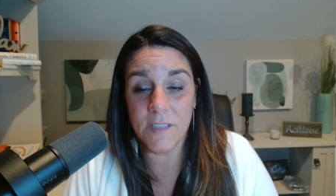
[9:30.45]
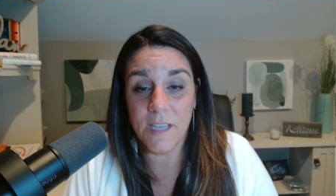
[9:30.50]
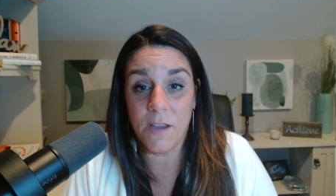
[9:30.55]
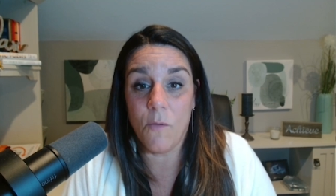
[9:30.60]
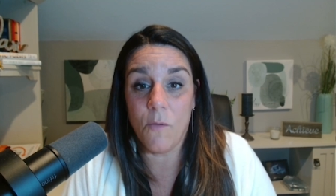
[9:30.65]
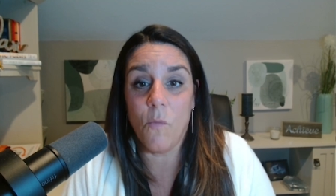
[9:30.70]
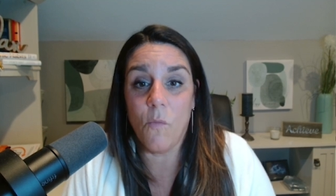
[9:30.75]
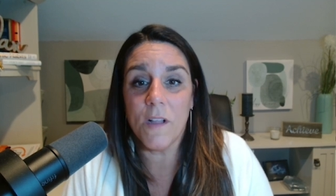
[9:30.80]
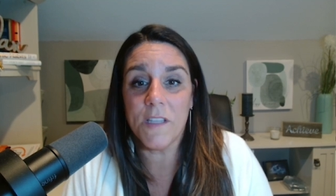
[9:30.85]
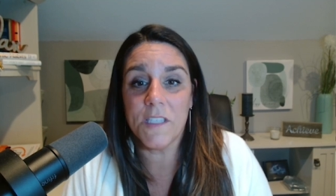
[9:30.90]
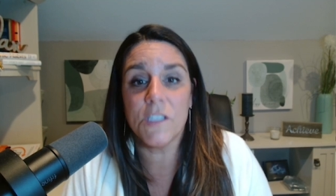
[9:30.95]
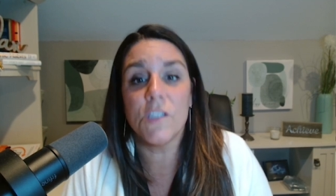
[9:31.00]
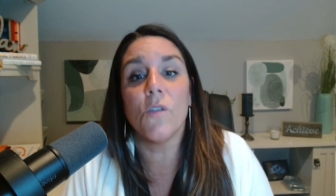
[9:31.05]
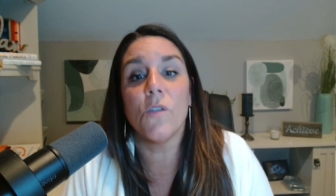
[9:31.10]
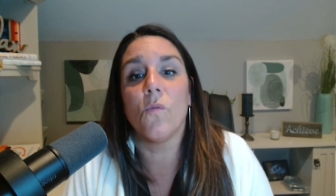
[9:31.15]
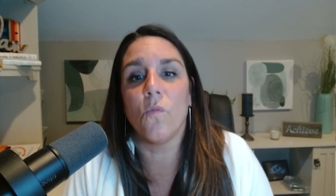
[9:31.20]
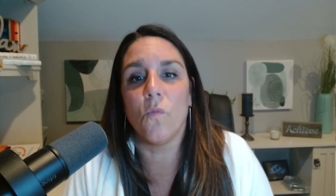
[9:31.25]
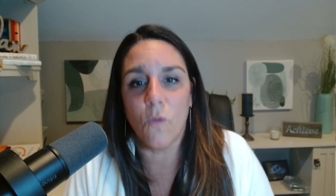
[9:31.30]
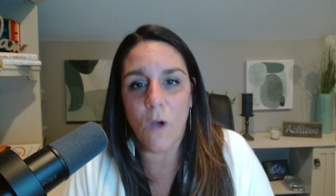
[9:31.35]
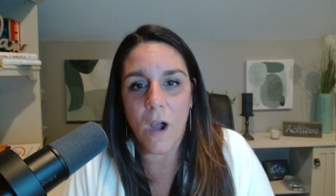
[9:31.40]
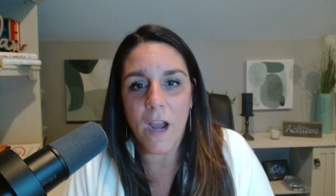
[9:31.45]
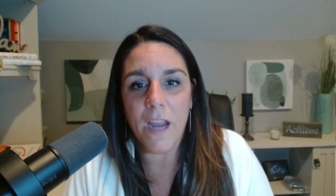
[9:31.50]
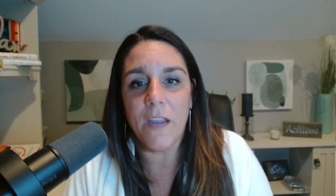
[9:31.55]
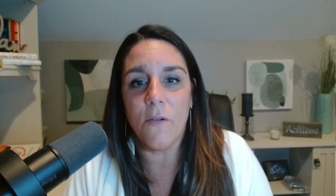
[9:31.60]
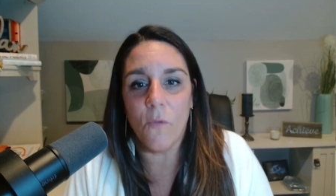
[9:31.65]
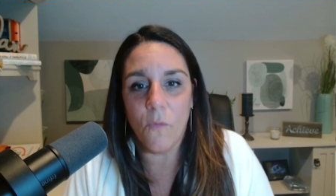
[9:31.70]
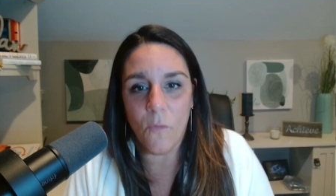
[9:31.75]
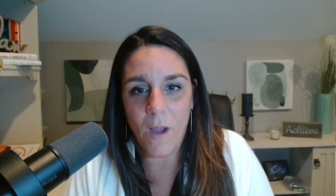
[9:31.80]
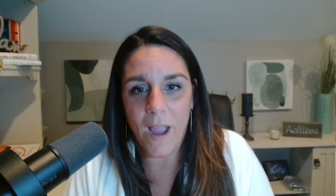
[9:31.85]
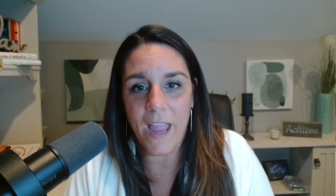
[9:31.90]
Like, what's the hmm. right
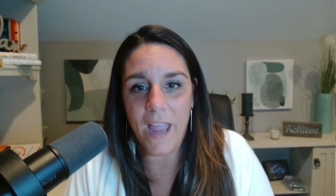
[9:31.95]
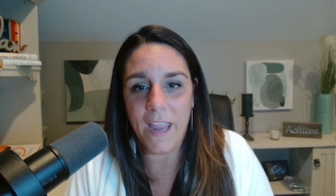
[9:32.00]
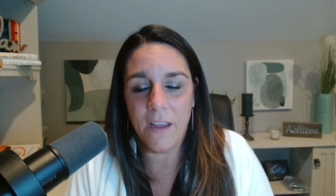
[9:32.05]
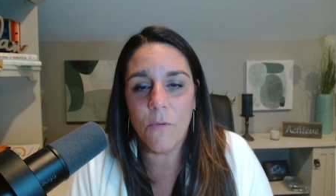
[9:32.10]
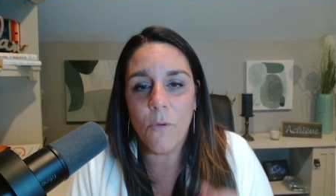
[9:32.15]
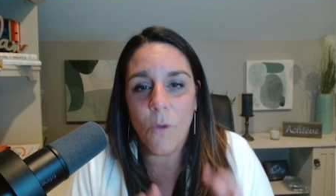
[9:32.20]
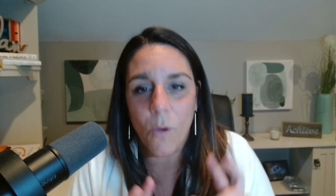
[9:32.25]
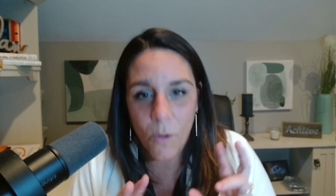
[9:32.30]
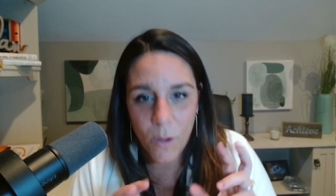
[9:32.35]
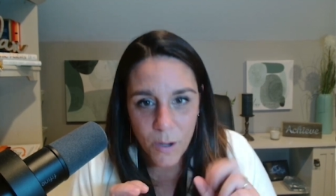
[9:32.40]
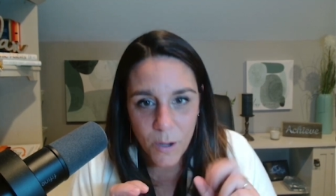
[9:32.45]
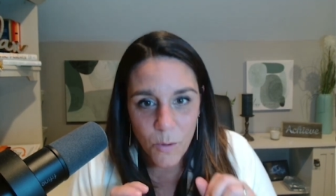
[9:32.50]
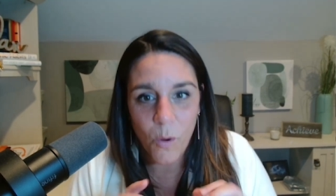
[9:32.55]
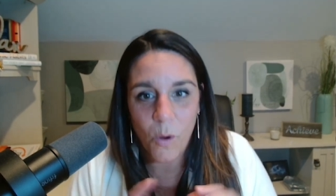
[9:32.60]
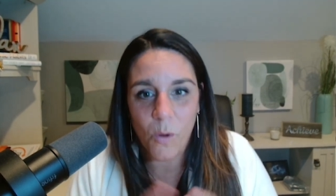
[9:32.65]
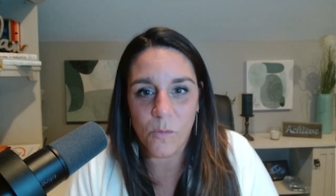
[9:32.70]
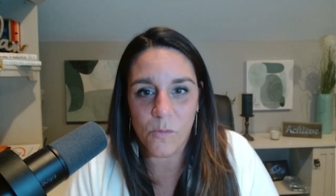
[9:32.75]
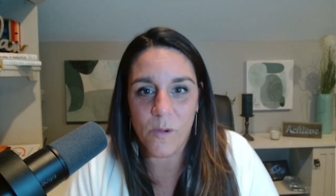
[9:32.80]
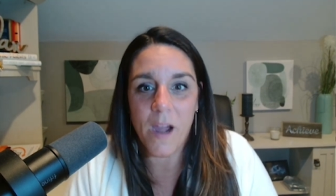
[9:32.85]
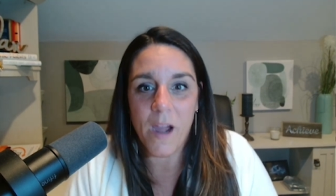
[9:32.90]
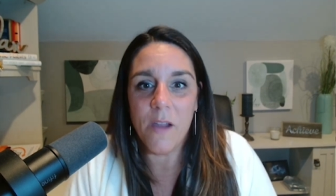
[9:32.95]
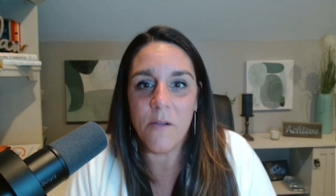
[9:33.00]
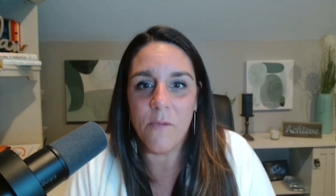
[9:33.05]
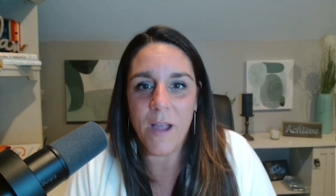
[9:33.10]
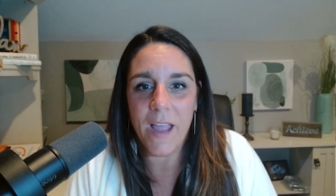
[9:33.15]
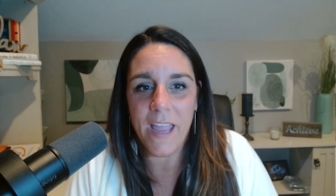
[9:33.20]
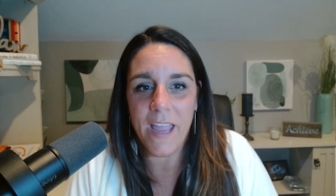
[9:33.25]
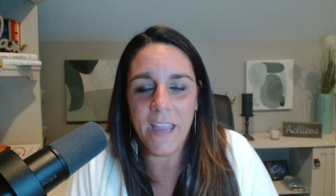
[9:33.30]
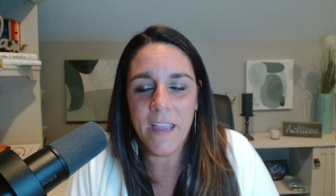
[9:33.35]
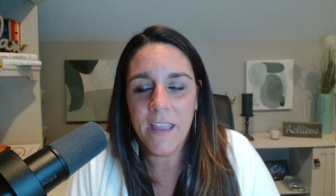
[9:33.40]
way, quote unquote, yeah. right
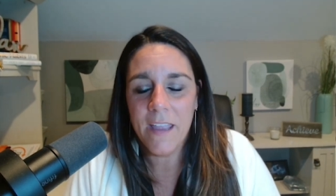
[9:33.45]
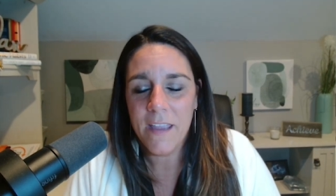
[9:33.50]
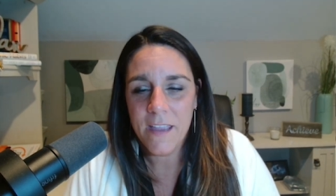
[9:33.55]
way?